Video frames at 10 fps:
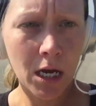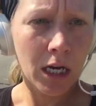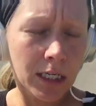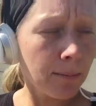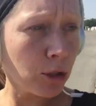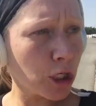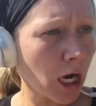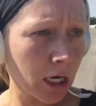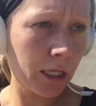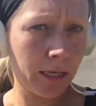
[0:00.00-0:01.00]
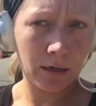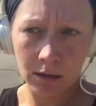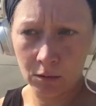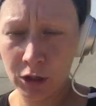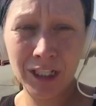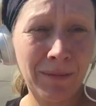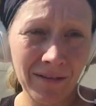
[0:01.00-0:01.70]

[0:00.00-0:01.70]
a double chocolate, which is my